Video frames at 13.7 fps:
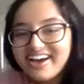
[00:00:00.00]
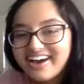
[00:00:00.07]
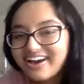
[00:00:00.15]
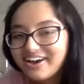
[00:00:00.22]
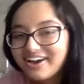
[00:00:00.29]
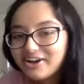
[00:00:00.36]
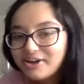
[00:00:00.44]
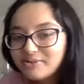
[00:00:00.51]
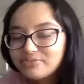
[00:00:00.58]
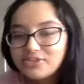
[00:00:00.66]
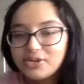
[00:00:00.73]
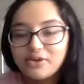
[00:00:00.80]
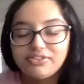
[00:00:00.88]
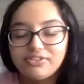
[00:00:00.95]

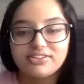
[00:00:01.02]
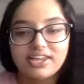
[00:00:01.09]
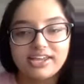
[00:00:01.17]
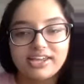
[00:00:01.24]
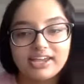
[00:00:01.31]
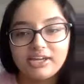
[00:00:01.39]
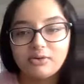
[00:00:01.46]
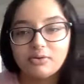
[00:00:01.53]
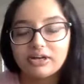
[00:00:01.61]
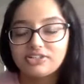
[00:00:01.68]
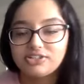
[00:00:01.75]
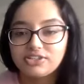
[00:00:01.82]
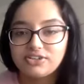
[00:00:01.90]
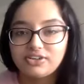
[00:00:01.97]
So if there's like any
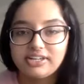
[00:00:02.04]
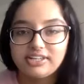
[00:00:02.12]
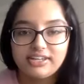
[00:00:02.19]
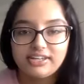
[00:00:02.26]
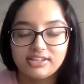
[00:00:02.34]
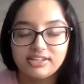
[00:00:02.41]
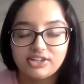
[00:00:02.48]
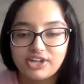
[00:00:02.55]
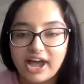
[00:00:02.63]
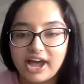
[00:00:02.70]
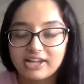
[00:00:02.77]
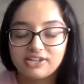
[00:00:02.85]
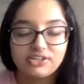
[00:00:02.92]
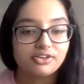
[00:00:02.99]
questions or anything in the
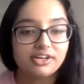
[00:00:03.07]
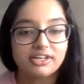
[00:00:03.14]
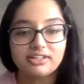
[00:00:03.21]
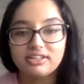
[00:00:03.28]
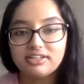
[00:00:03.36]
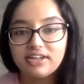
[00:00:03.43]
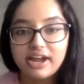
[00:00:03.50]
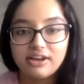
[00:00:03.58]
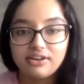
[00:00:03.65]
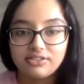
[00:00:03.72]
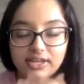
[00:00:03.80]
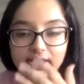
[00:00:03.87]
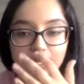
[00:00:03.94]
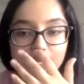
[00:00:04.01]
chat during the entire
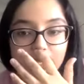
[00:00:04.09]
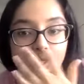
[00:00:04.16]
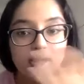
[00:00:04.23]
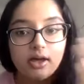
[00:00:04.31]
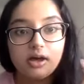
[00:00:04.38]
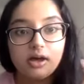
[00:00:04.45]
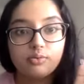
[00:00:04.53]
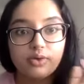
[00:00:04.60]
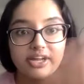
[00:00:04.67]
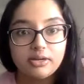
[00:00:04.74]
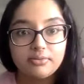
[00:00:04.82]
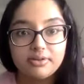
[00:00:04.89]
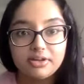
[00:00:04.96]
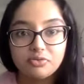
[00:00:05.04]
thing,
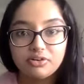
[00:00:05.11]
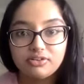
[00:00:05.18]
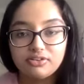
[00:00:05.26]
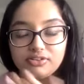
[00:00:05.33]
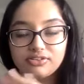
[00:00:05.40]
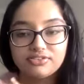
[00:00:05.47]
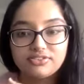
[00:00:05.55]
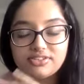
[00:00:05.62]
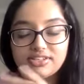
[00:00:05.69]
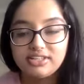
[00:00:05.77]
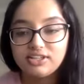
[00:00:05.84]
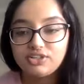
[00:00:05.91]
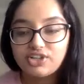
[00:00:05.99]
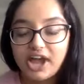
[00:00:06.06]
Rainavan will see
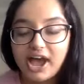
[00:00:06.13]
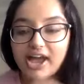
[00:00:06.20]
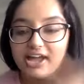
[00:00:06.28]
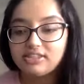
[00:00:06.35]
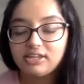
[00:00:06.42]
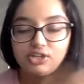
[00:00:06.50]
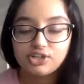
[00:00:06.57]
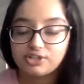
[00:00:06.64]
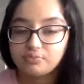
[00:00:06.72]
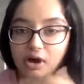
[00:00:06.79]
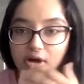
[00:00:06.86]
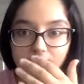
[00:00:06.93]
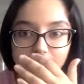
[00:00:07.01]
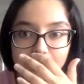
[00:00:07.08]
the chat and then just
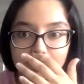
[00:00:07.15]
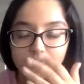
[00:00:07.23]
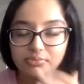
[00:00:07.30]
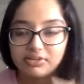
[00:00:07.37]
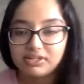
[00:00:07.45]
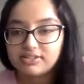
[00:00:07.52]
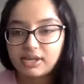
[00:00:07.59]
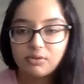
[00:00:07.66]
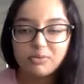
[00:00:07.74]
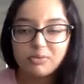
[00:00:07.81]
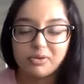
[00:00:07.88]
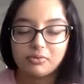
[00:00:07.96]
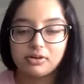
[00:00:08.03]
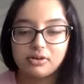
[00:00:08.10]
moderate it because I won't
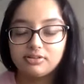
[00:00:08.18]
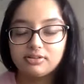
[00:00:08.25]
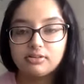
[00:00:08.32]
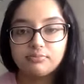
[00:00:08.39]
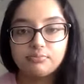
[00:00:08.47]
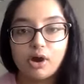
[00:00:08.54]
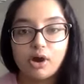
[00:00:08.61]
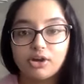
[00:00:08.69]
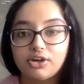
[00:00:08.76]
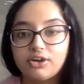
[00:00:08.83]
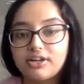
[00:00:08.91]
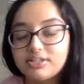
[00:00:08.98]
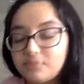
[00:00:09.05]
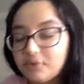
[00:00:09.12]
be able to monitor
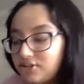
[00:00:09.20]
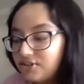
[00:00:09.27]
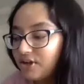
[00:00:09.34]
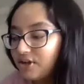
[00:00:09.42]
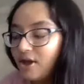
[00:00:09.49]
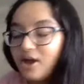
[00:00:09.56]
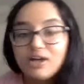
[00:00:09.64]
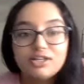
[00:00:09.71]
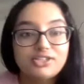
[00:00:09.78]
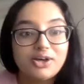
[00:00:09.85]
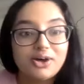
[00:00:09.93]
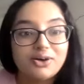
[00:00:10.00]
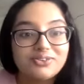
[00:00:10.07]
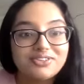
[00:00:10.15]
as much.
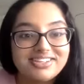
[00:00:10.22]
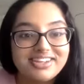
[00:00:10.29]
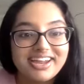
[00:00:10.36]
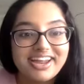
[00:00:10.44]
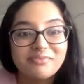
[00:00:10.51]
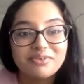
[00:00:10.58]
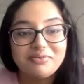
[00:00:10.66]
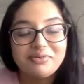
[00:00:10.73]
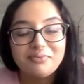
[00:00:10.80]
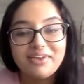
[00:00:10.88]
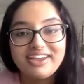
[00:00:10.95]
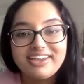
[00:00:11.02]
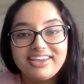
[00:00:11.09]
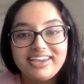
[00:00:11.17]
So today I'm going to be
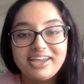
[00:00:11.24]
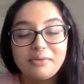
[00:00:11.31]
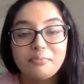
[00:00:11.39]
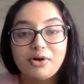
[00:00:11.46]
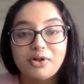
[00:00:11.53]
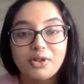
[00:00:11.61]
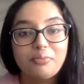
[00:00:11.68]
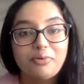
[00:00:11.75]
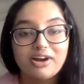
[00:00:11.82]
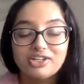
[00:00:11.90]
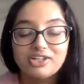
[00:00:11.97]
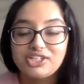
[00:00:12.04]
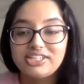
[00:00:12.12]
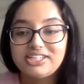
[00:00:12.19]
making pull
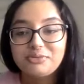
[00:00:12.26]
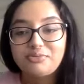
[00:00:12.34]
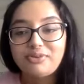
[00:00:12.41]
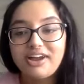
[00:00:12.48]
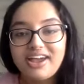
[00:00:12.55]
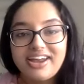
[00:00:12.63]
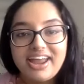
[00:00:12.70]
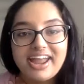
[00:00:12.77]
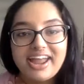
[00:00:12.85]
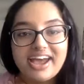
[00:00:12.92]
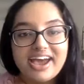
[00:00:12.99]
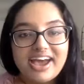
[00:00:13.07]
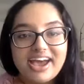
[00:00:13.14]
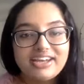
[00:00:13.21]
apart cheesy bread
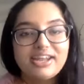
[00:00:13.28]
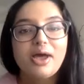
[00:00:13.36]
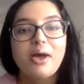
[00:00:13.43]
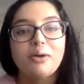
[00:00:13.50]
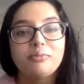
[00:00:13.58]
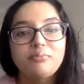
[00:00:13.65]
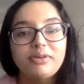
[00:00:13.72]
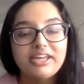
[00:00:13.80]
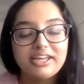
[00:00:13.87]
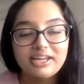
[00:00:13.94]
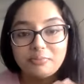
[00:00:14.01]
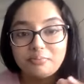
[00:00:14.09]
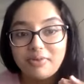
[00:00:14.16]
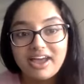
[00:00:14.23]
and
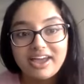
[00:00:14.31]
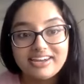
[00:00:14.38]
pink